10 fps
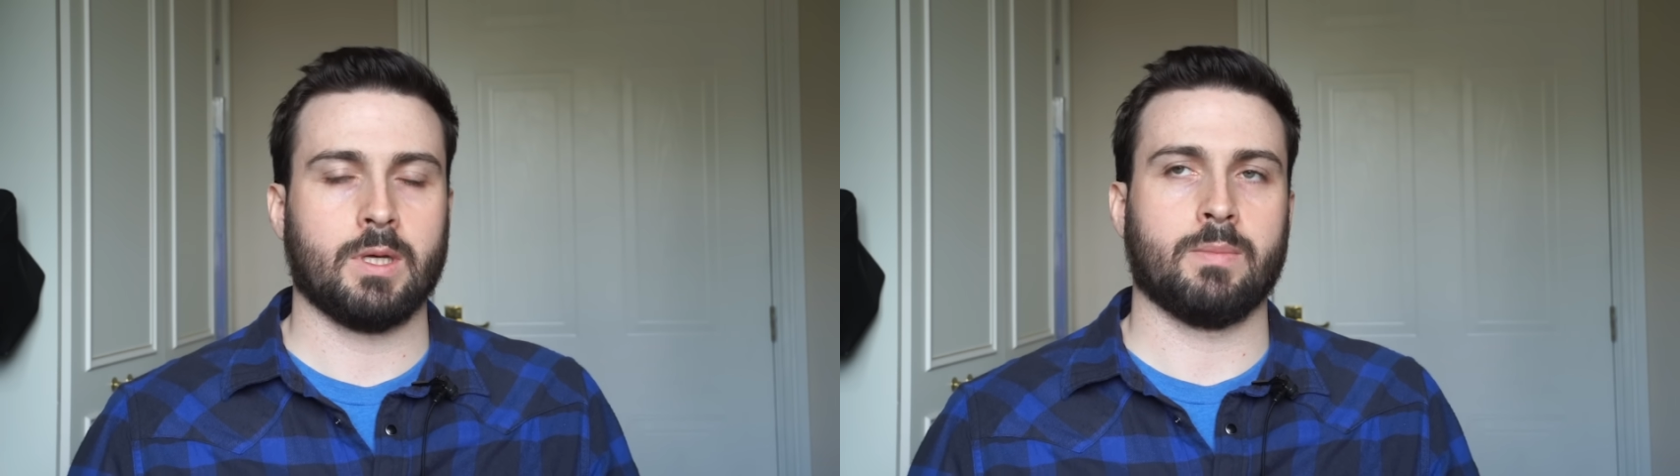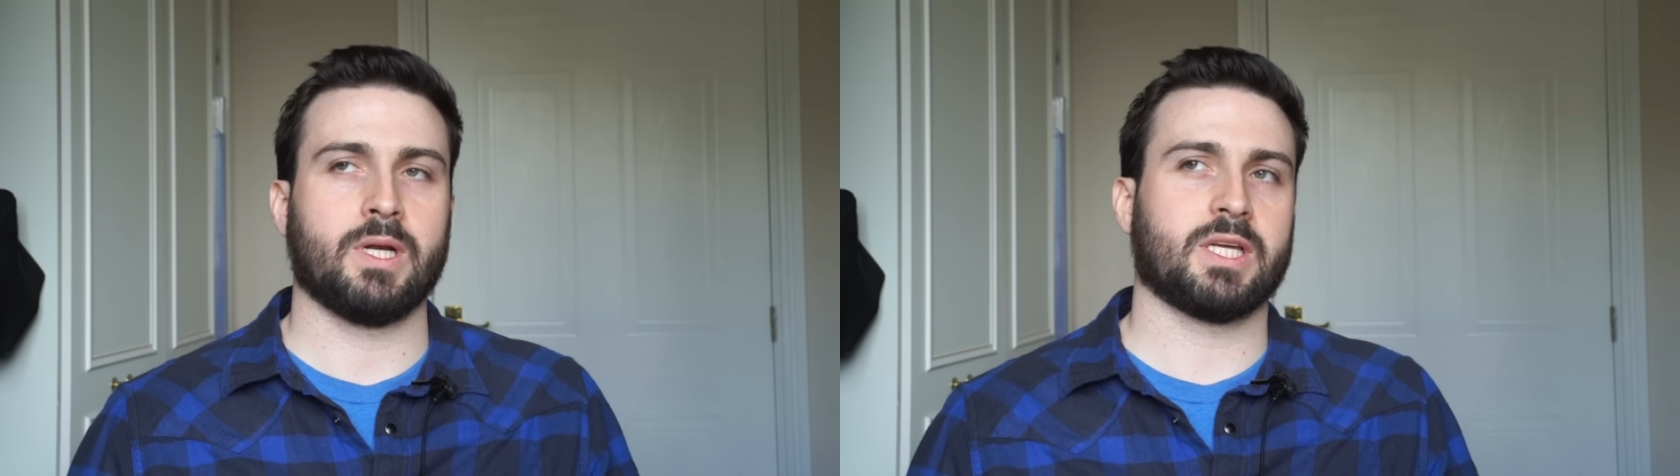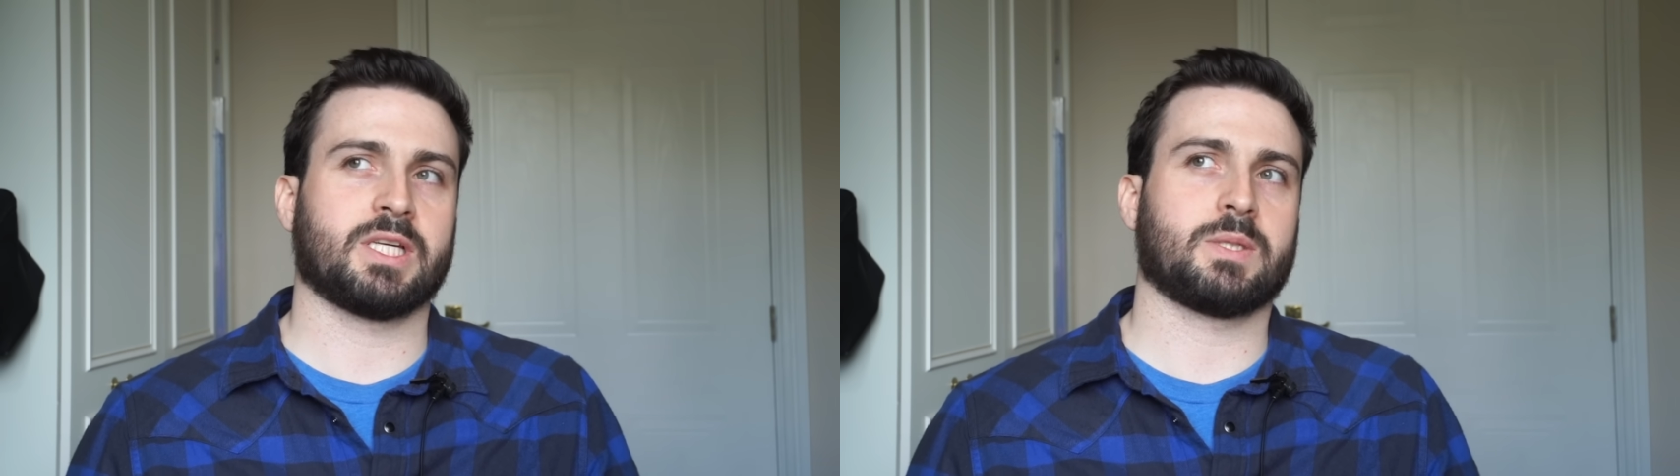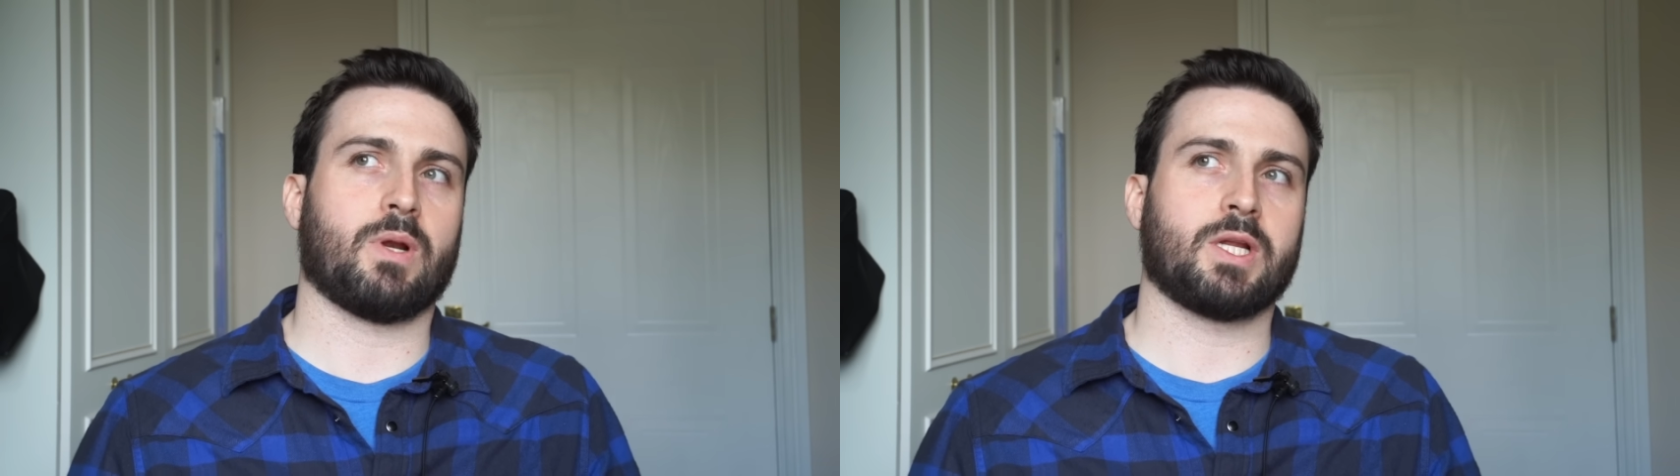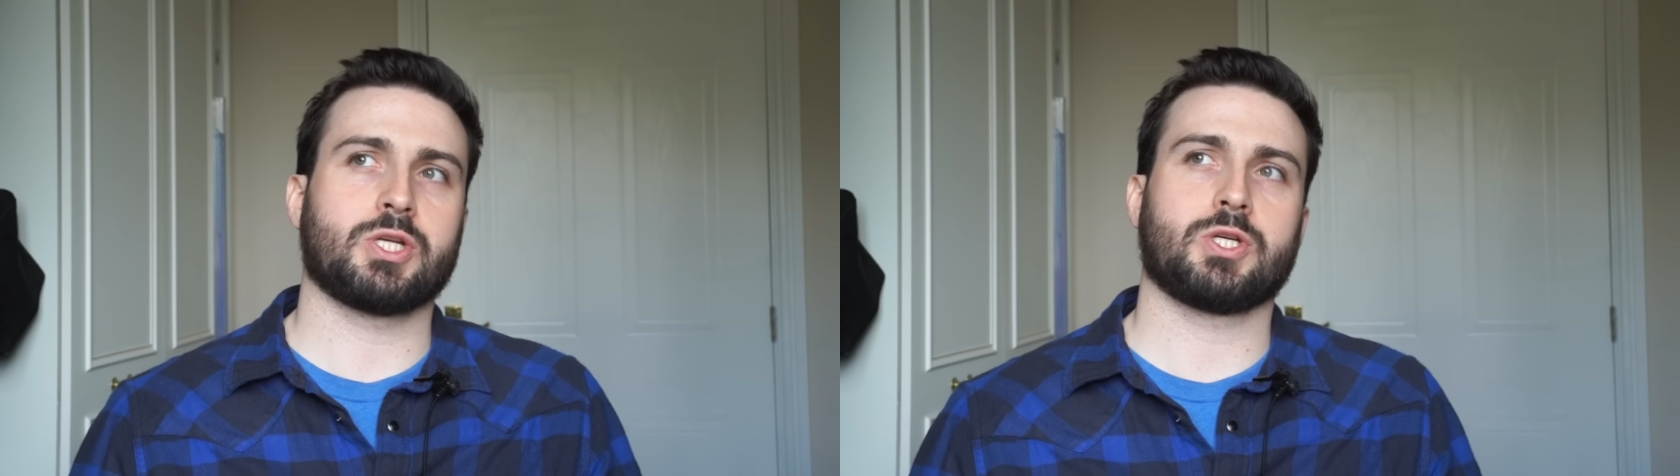But it
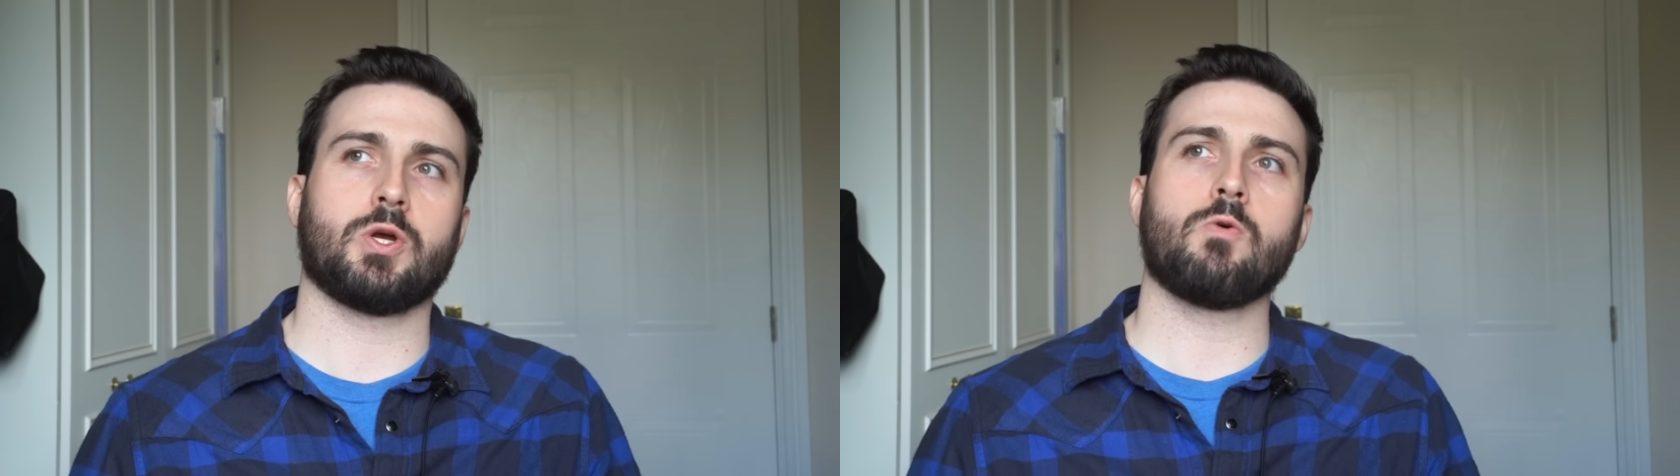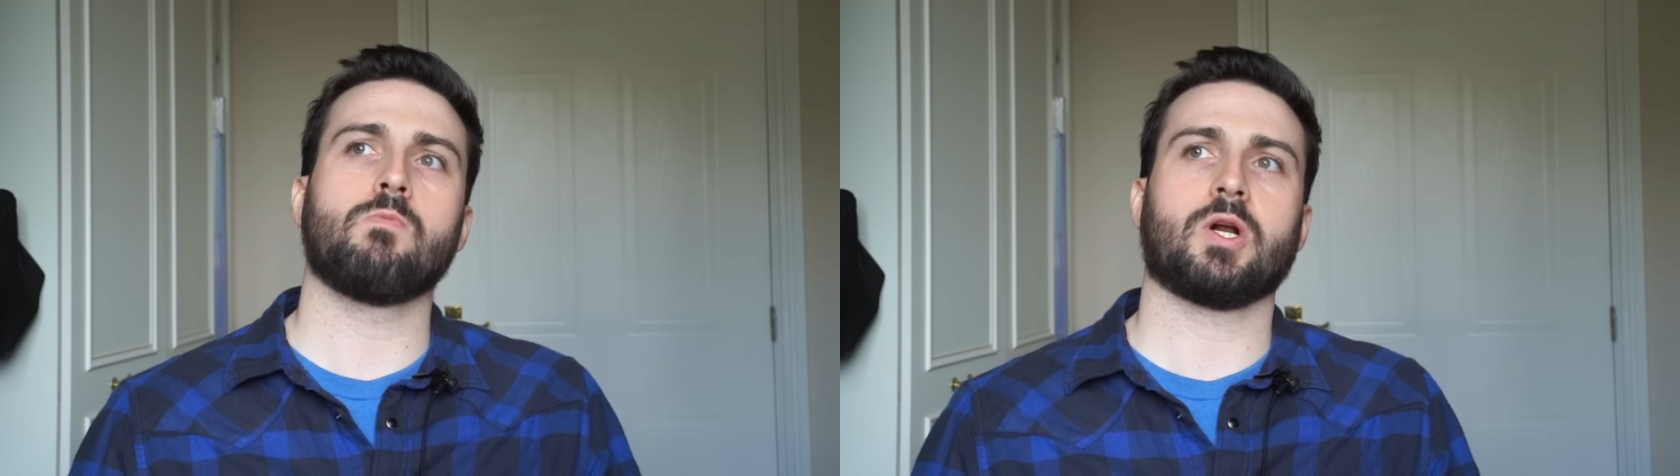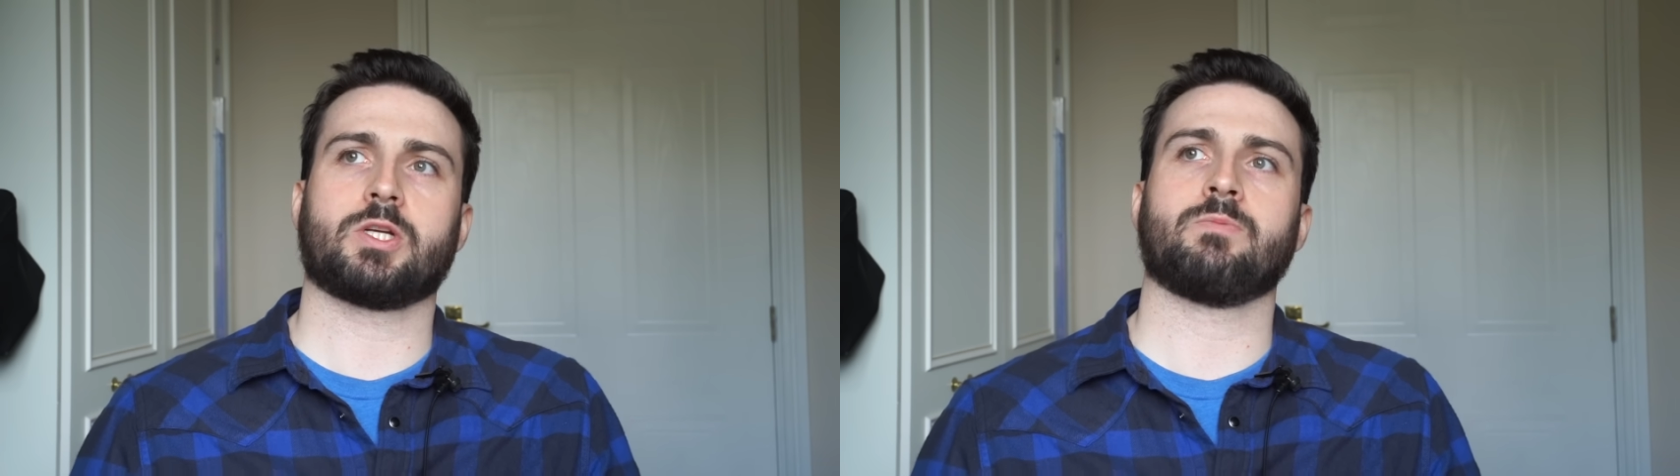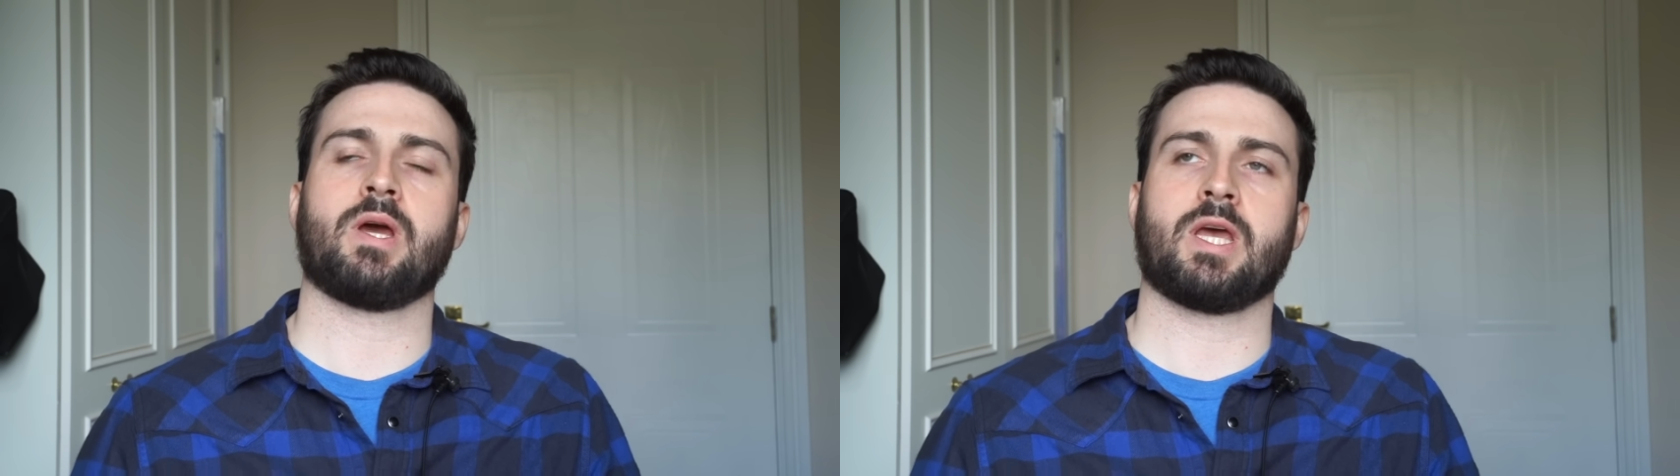explains so much of my